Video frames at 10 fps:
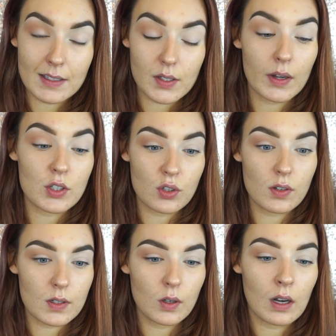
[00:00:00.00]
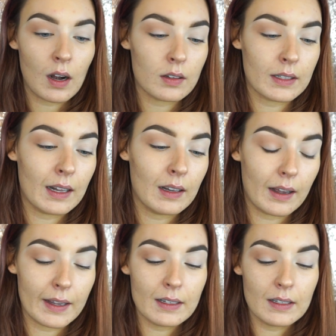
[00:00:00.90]
So I just cut along that
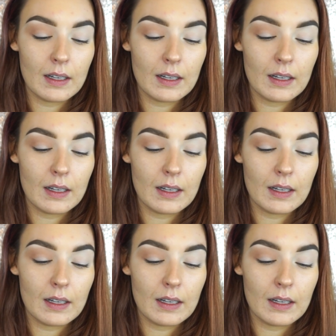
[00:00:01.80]
line.